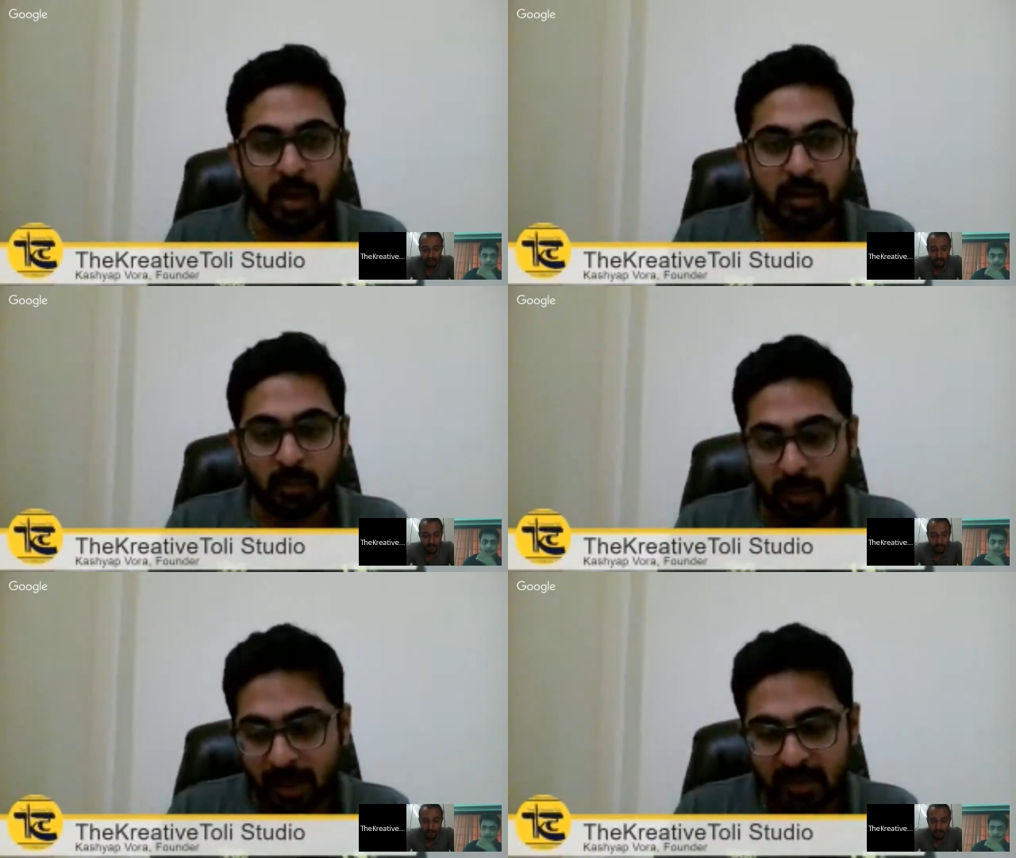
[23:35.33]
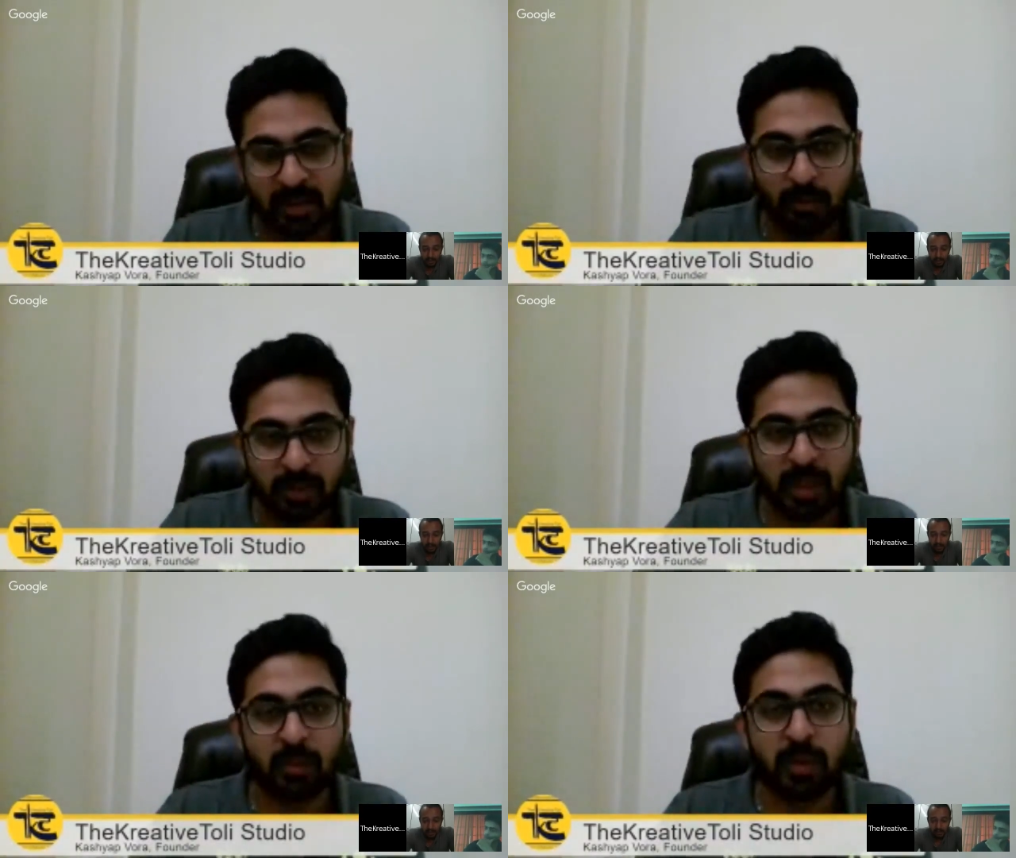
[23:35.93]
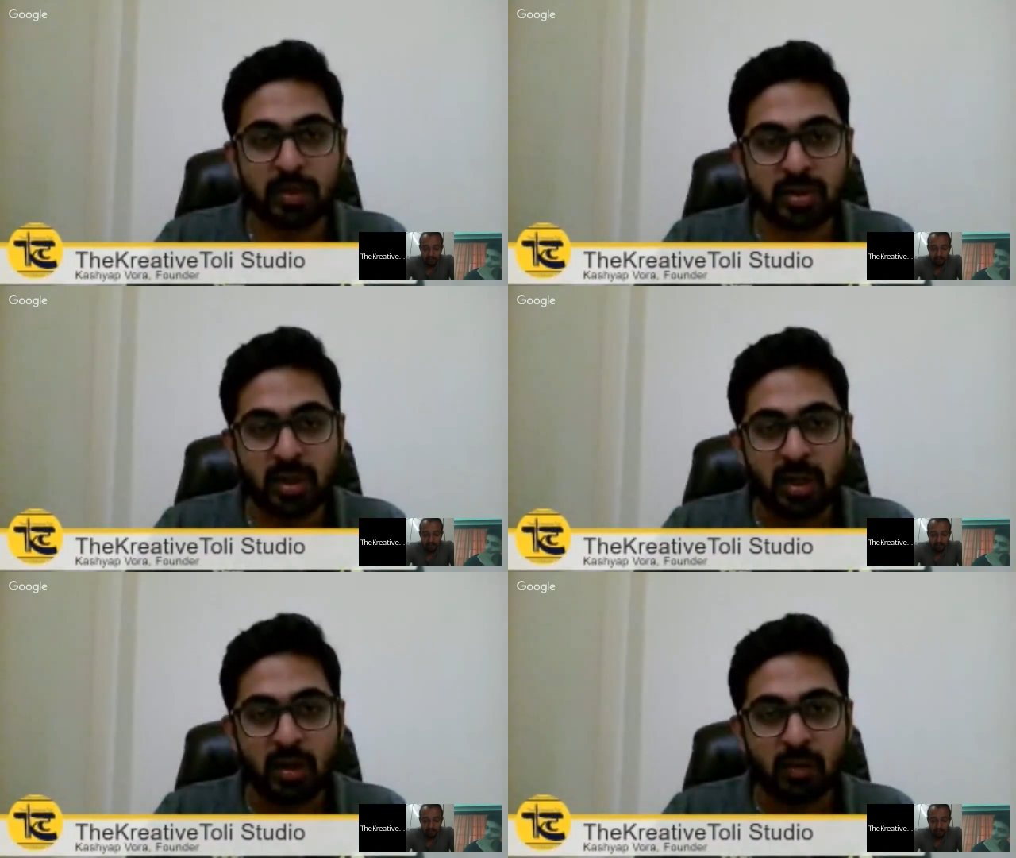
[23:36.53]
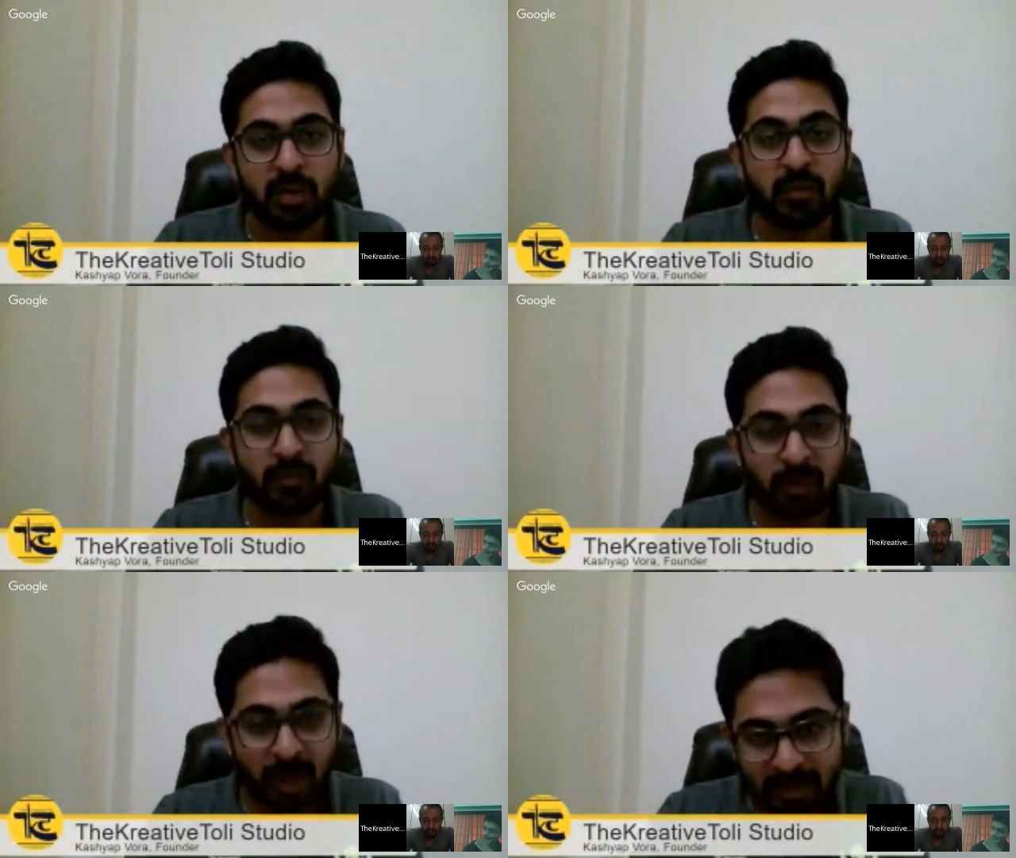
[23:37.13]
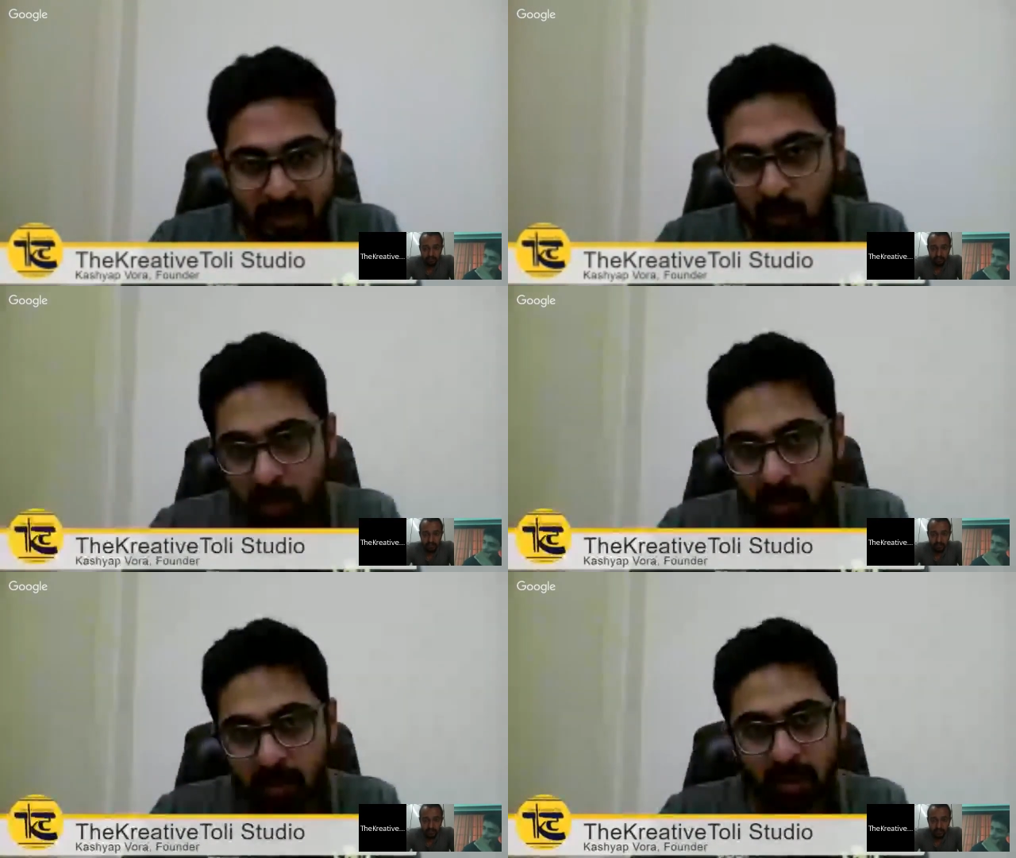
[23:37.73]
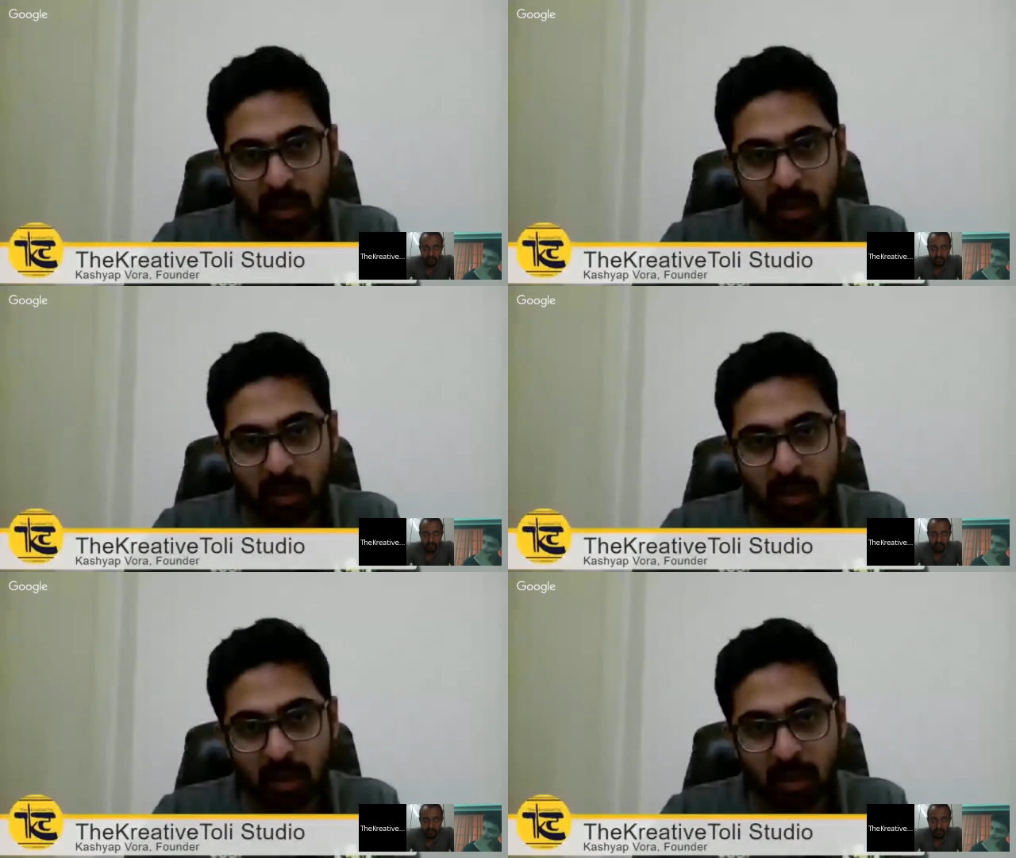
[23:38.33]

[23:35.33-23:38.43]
to make something which could reflect their work?